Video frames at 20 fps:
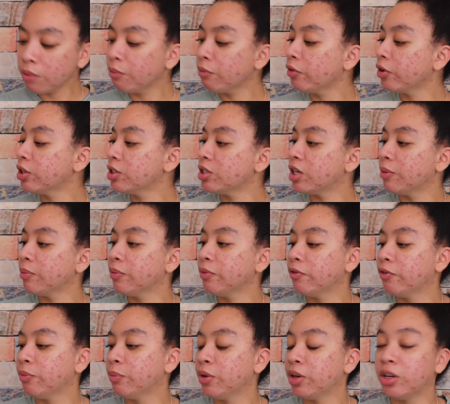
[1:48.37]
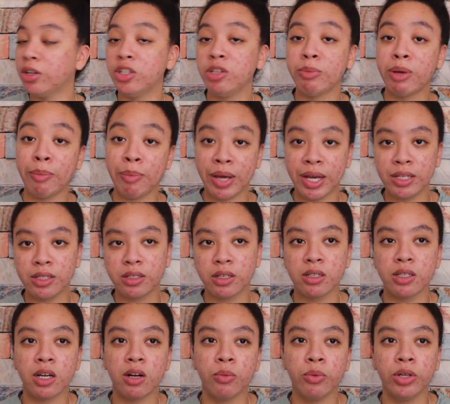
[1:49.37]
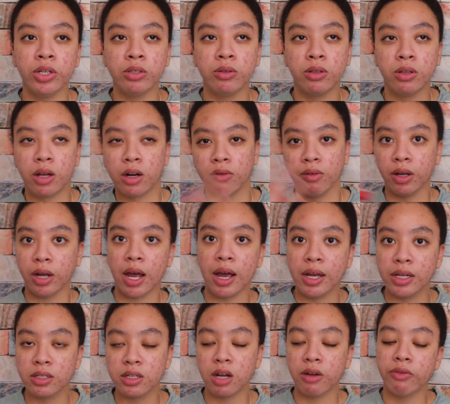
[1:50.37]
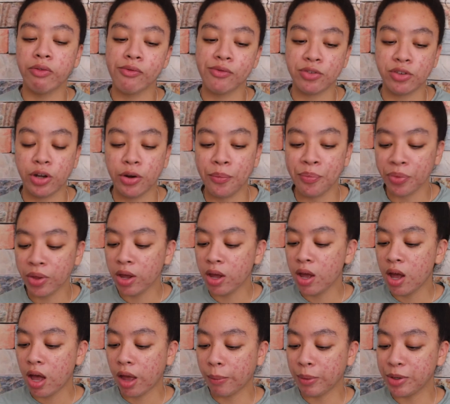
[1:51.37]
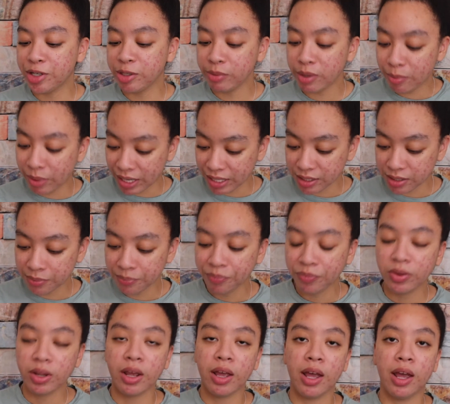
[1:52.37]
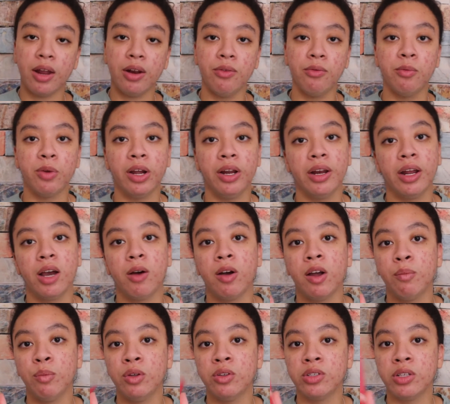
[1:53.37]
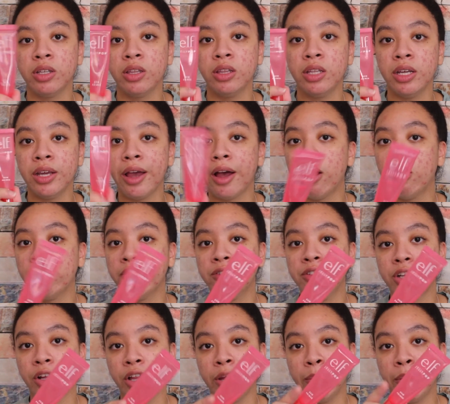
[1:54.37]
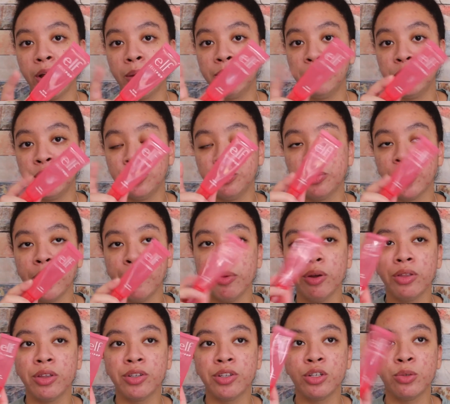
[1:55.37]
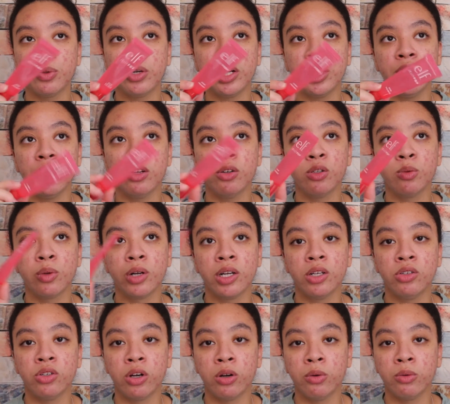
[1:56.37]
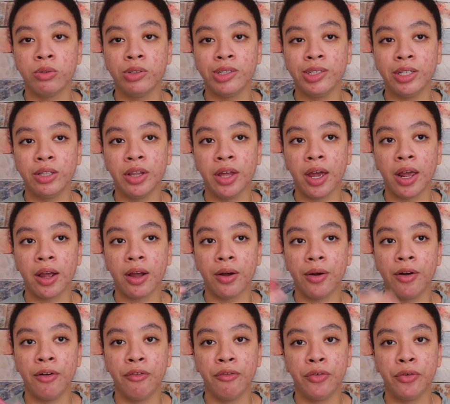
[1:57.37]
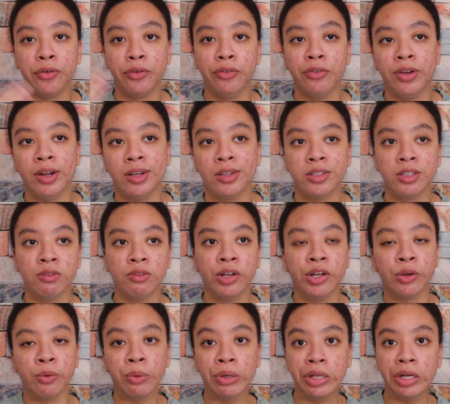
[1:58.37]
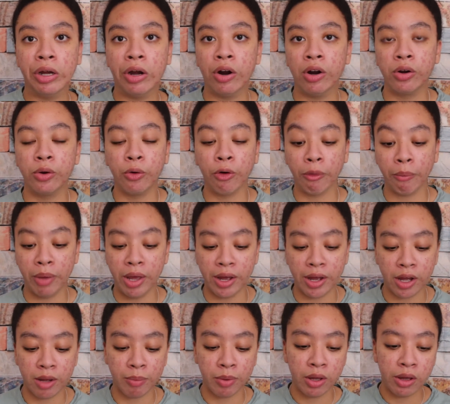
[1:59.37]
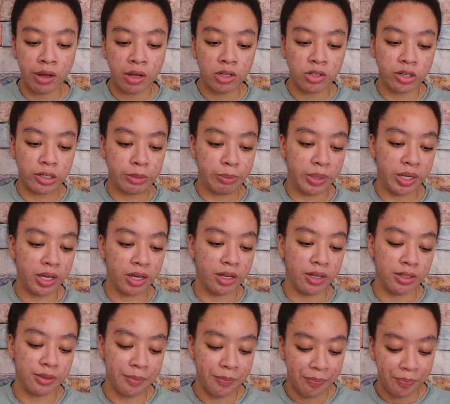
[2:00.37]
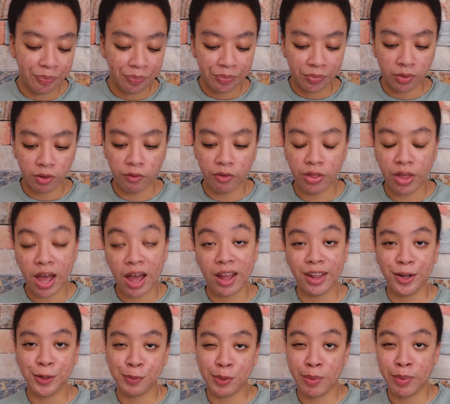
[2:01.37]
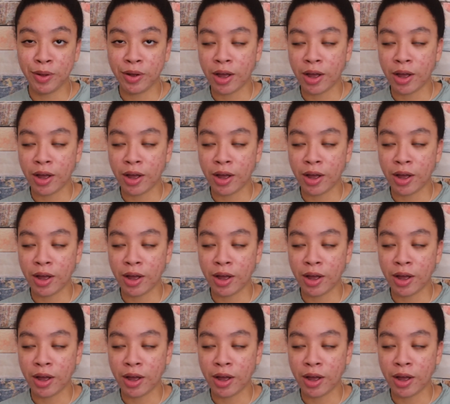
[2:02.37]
First I'm gonna do my base because I don't really do a lot of like eye stuff, so I'm gonna do my base. And right now I'm using the e.l.f. Jelly Pop Dew Primer. This is what I use when I don't need like a full face of like really hardcore makeup, just because for that I use my Milk